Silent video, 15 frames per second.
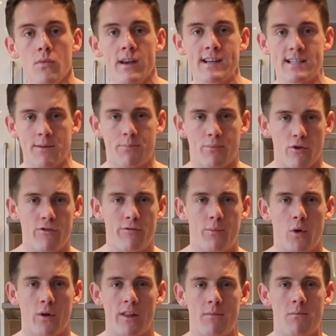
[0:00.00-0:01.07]
it's a proof
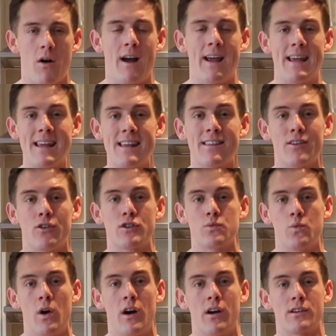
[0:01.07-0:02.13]
point that my
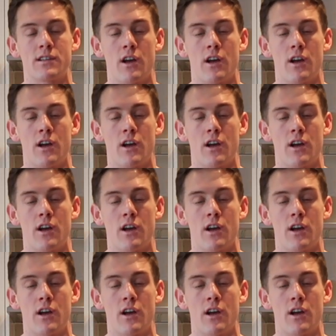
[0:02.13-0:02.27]
ethos works.